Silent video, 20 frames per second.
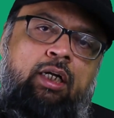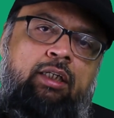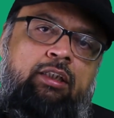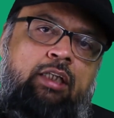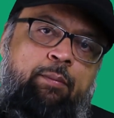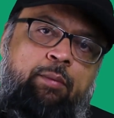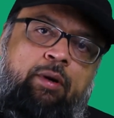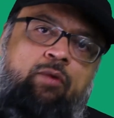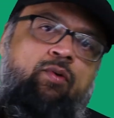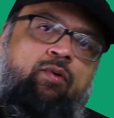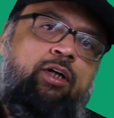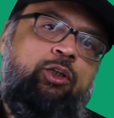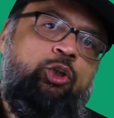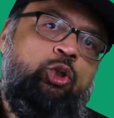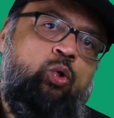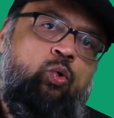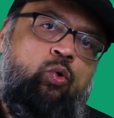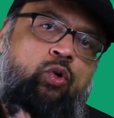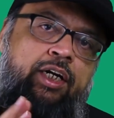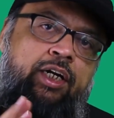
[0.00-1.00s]
Number one,
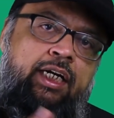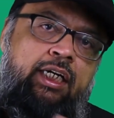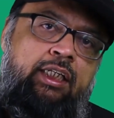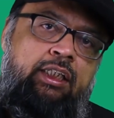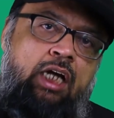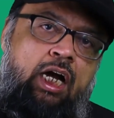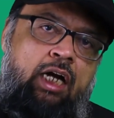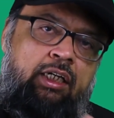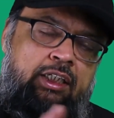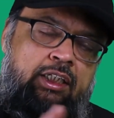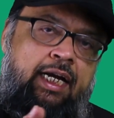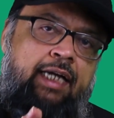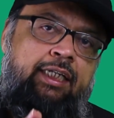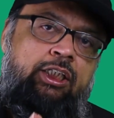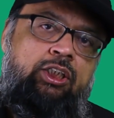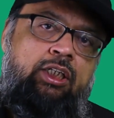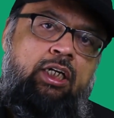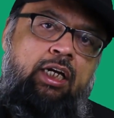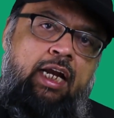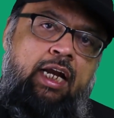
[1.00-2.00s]
you read the
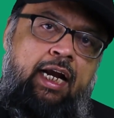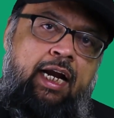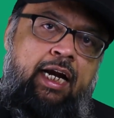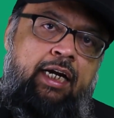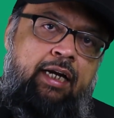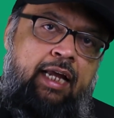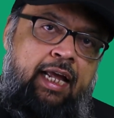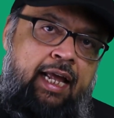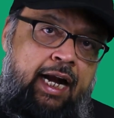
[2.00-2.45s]
title and